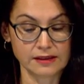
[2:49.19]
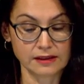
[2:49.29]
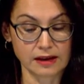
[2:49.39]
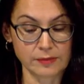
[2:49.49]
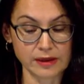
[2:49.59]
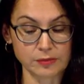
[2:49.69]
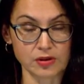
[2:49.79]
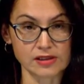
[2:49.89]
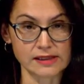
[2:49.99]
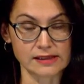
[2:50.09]
The coming
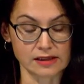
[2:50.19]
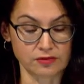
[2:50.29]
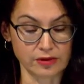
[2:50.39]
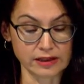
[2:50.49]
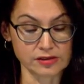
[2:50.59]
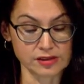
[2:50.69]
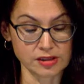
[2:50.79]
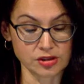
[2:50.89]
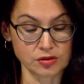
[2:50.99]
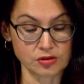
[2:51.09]
process of
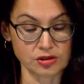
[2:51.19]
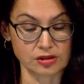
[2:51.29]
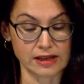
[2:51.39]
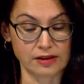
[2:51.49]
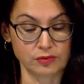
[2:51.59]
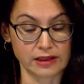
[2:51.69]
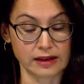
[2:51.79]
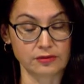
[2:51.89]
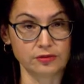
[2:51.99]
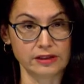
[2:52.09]
reconstitution and
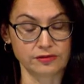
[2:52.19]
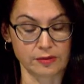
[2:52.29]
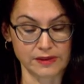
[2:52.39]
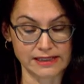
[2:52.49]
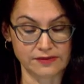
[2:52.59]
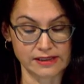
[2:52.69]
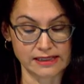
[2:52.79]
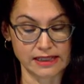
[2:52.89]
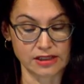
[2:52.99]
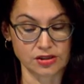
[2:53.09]
recovery from the
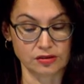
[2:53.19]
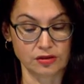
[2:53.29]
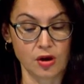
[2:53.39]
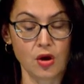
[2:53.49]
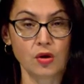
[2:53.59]
devastation